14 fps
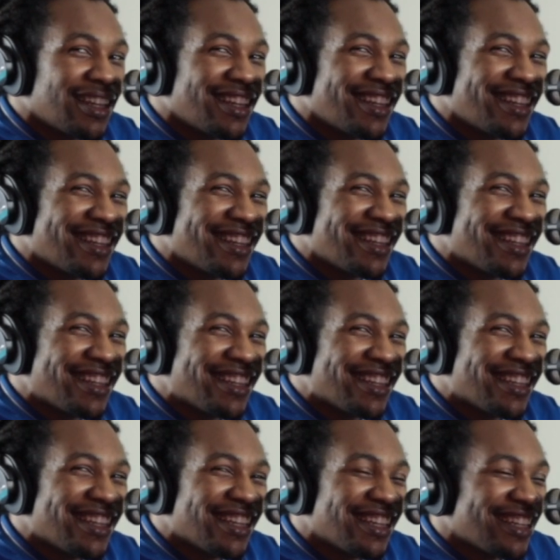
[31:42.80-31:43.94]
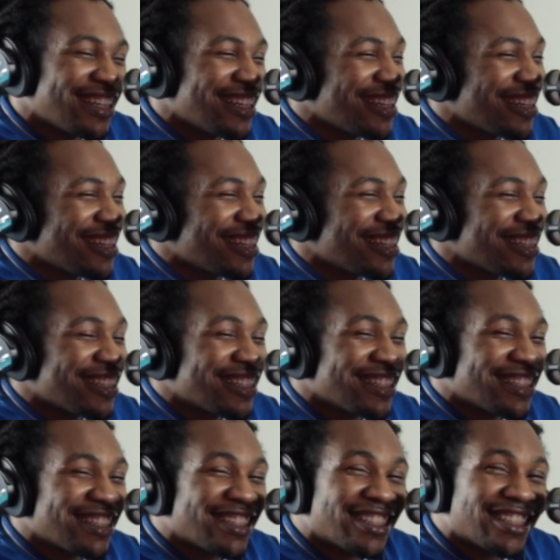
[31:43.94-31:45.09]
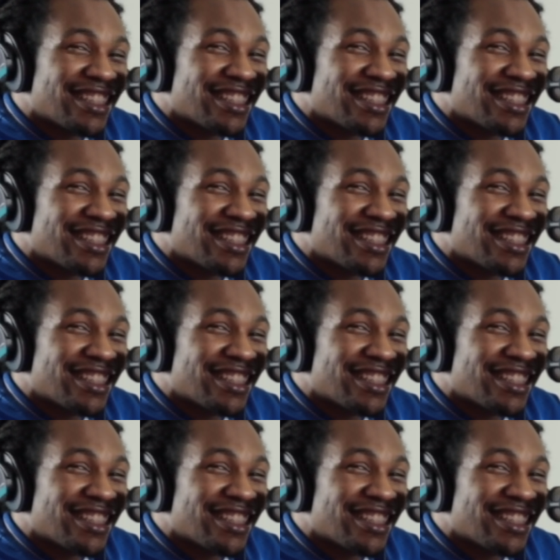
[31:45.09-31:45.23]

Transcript: This person isn't speaking.